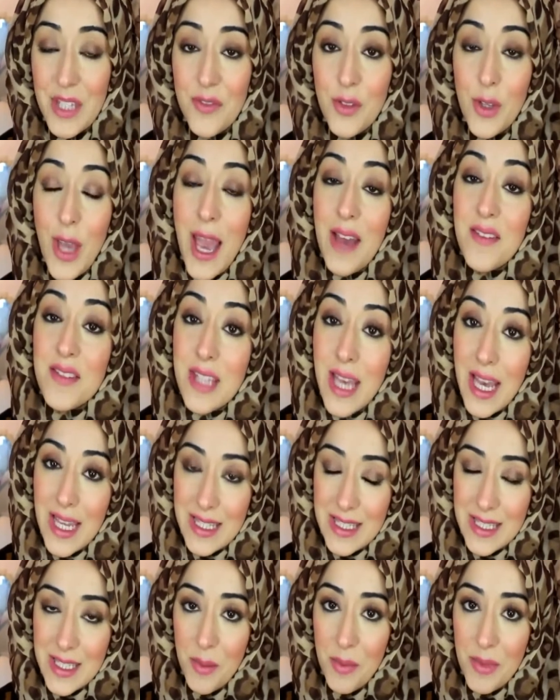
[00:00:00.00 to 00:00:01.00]
and if you have
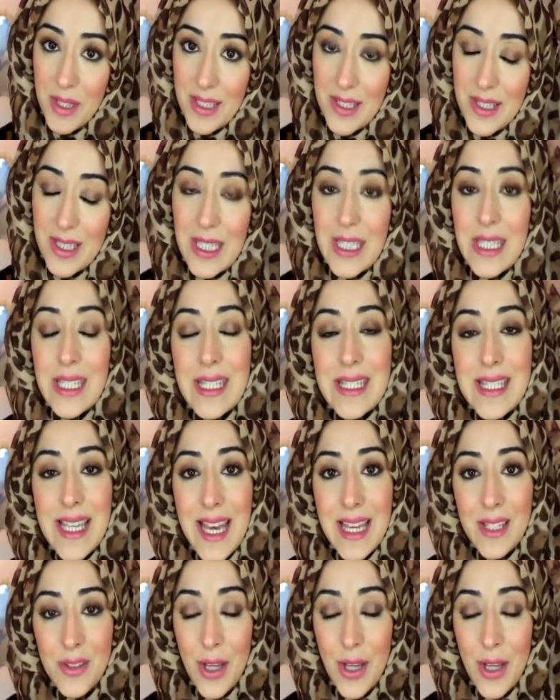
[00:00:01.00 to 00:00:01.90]
had something to eat